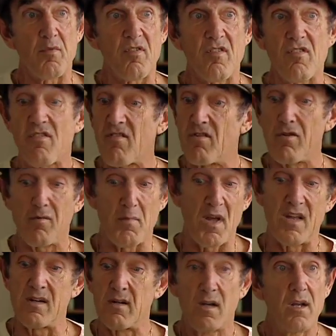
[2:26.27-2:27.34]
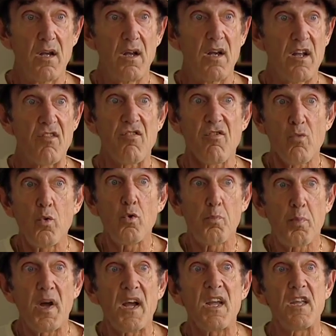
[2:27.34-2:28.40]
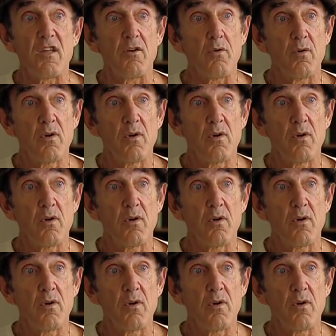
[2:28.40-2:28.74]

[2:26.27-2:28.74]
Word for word: He says, Look, man, he says, We'll pay you.